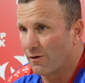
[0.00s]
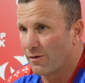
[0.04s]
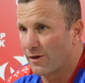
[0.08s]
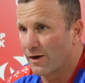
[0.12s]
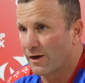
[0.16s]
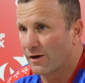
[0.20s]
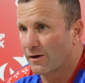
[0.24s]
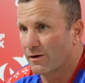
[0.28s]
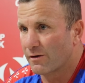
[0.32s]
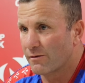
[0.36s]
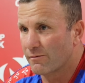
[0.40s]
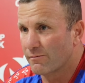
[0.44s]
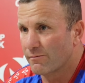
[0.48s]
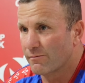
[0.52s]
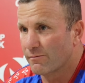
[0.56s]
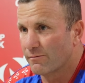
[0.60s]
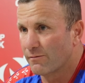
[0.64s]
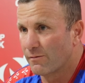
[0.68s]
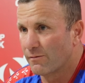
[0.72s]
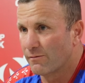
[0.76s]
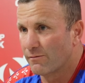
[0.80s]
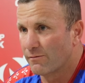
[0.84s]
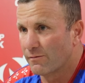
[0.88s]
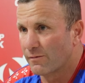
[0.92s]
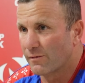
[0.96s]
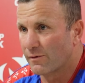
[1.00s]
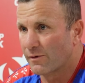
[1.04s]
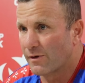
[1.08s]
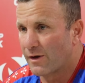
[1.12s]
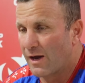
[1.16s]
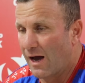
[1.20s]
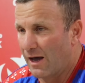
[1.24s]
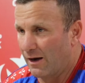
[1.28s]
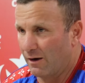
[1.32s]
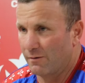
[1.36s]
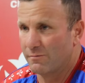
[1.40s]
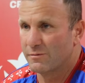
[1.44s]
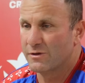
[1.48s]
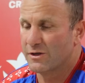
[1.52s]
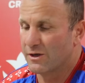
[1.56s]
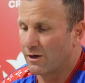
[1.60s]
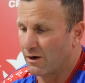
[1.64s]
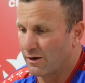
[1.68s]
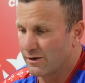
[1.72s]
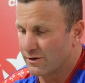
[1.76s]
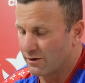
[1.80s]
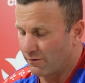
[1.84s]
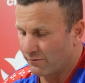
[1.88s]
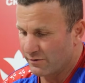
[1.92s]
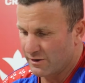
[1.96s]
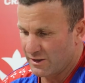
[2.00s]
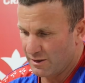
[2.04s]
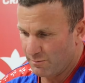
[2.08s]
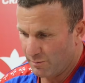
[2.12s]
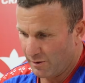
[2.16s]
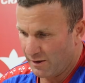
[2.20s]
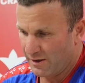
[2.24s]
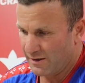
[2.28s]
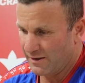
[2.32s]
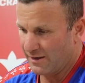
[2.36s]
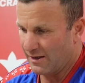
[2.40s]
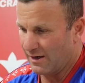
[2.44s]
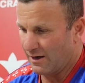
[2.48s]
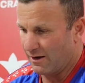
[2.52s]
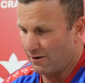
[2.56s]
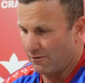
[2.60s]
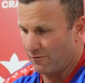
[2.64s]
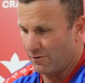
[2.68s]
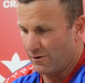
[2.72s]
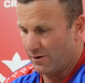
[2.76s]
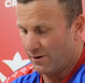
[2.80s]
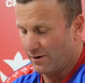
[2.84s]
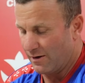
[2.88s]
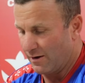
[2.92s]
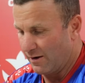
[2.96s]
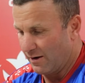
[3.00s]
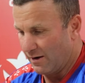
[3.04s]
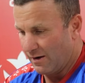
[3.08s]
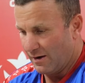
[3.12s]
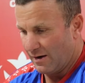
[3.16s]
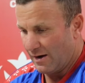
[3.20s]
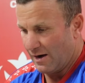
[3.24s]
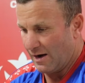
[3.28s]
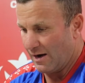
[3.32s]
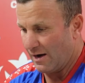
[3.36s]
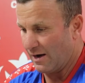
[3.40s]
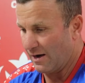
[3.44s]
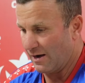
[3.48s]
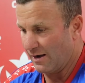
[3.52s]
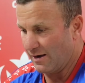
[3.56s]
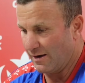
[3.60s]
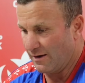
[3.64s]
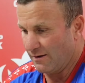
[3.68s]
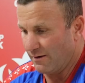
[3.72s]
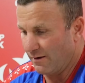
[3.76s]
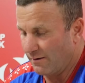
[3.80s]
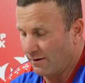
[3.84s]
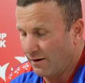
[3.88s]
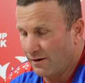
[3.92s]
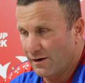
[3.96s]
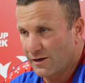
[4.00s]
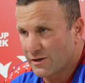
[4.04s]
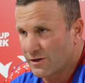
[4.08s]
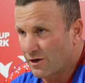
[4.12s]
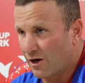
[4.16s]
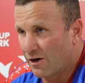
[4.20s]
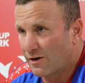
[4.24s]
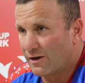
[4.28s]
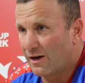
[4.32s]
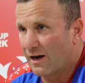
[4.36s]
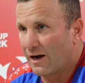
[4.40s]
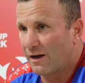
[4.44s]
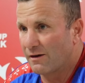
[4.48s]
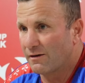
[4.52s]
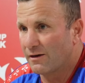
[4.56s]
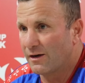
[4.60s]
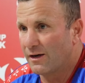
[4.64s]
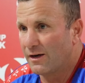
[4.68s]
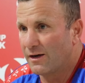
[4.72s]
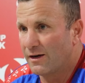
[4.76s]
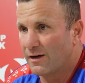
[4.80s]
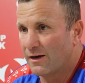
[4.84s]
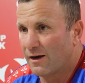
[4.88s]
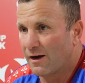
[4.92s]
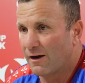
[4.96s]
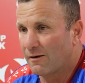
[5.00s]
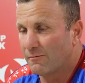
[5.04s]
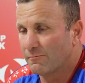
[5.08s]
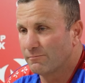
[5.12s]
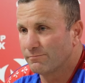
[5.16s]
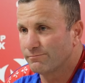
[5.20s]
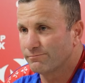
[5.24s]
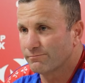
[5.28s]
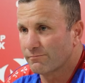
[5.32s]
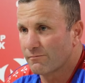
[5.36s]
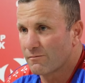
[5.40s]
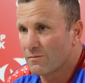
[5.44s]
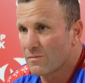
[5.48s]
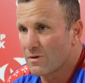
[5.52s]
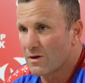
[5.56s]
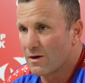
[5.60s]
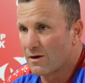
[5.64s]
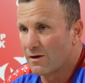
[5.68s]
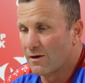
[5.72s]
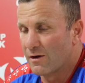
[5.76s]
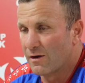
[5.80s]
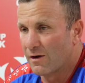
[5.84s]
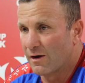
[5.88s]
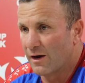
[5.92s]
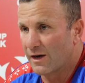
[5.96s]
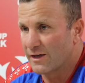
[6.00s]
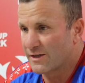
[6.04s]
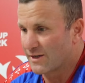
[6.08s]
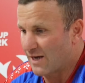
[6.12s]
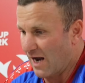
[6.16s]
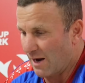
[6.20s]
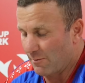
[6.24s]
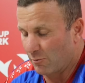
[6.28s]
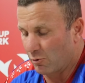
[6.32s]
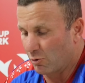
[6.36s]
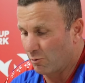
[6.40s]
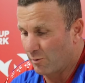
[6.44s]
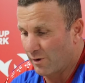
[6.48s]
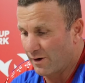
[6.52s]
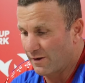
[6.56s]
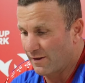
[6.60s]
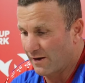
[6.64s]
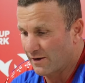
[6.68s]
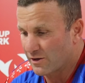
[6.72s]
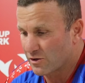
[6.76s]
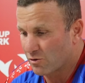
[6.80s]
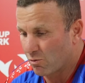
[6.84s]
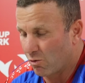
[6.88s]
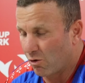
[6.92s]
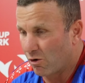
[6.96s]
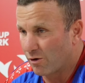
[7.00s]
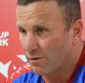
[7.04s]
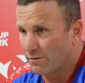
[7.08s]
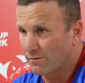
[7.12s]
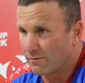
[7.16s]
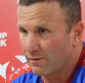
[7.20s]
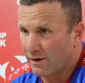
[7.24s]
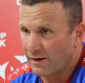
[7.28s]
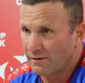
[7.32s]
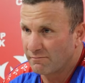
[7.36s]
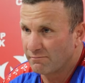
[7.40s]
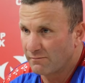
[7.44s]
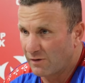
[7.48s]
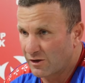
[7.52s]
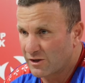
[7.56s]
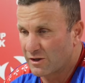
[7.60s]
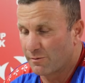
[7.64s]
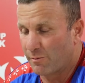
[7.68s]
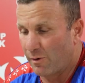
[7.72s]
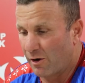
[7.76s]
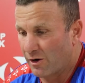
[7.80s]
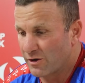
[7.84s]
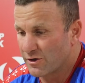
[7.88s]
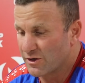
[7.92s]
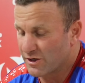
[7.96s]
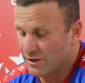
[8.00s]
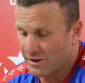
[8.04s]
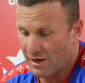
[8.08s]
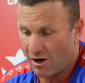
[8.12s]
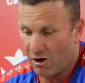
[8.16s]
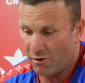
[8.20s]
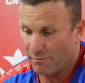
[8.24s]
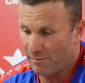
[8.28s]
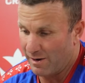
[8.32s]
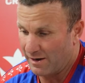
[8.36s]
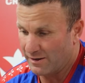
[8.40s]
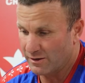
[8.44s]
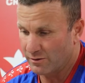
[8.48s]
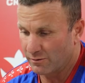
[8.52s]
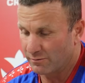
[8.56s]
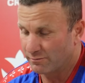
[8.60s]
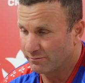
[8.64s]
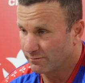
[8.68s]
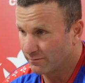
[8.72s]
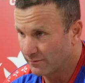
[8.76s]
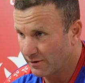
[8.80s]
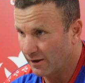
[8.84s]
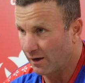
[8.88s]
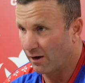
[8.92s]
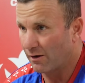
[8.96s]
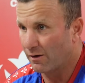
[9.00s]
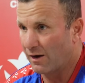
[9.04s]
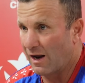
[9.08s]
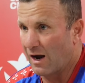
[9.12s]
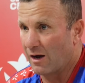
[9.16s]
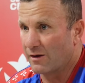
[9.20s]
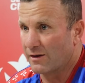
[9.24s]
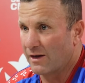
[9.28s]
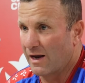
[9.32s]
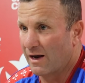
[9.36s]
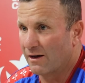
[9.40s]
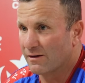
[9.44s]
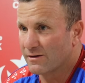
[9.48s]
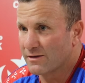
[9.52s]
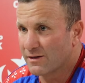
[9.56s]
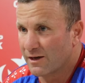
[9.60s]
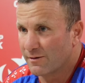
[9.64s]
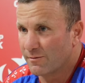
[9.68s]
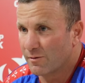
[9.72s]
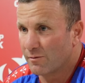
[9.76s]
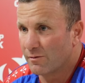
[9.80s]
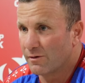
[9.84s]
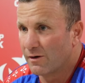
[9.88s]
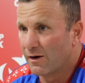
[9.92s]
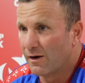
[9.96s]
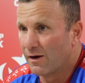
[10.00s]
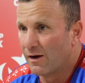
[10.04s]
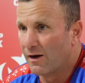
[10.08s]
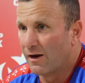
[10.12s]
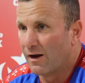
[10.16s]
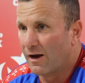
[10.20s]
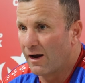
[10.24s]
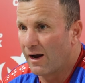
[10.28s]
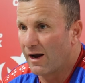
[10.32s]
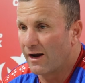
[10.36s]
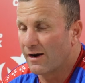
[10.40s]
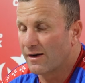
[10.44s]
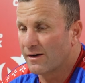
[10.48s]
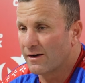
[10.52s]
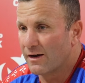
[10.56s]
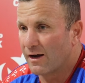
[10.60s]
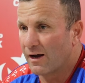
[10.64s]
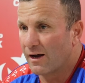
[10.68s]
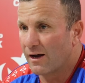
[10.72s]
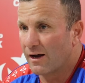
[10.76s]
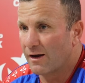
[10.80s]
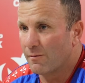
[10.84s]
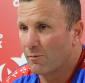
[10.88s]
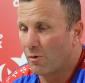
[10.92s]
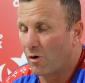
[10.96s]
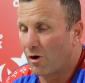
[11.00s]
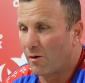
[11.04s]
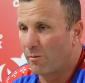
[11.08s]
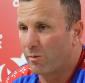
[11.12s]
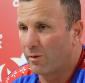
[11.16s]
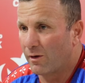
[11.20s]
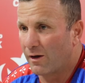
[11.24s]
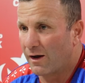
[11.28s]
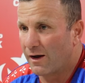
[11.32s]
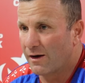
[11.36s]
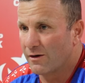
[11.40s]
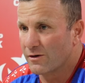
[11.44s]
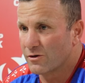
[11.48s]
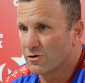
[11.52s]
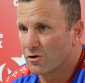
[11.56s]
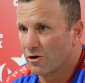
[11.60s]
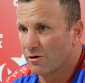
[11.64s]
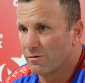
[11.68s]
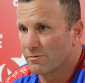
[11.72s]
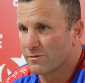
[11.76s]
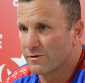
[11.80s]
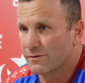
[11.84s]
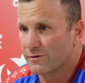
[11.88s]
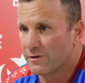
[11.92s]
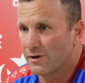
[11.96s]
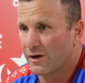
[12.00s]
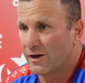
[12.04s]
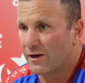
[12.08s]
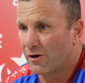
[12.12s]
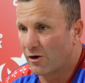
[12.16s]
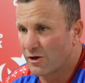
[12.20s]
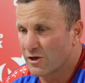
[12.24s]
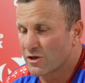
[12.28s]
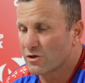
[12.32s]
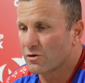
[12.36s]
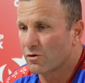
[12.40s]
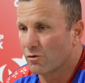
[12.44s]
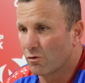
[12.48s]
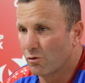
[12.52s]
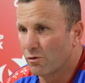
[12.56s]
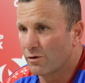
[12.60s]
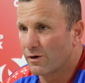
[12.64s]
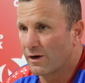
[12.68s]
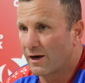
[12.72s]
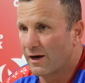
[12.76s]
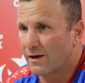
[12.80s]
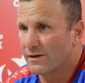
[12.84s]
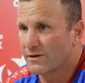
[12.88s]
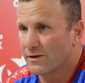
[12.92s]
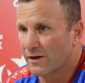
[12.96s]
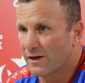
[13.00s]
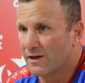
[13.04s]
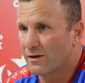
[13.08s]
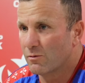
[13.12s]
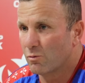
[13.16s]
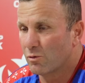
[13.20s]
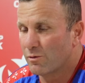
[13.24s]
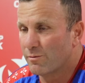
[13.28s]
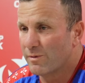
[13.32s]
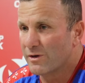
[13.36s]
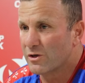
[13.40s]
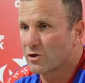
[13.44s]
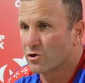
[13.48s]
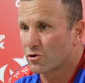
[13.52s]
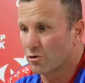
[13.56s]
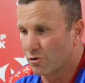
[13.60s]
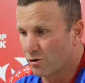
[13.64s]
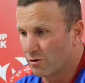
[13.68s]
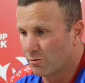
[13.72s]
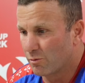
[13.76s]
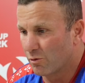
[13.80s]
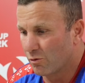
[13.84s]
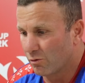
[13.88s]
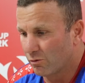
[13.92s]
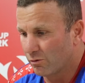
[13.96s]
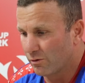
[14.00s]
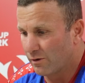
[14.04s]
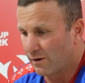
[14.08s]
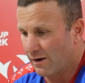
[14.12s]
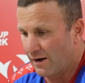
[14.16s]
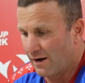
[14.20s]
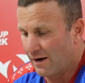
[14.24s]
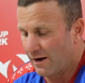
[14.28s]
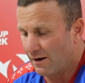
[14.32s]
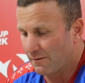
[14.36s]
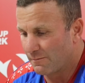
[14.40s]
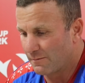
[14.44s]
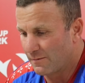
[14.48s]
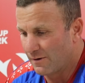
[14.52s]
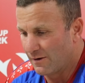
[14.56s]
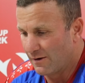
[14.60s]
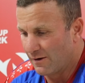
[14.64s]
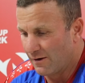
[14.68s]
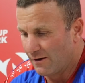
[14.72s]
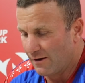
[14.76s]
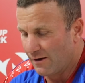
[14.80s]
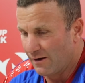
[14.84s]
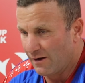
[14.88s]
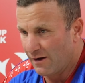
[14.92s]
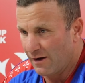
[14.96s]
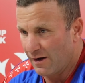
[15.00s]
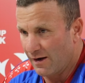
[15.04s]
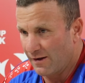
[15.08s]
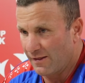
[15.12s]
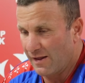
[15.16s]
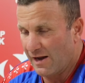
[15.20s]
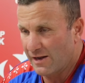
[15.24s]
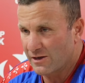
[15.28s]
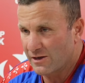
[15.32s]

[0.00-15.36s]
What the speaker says: think Callum's, he's obviously been there, and there's no doubt he's capable of being that squad. And I suppose just going back to our team and my play in terms of Dean, I just thought Dean would be suitable in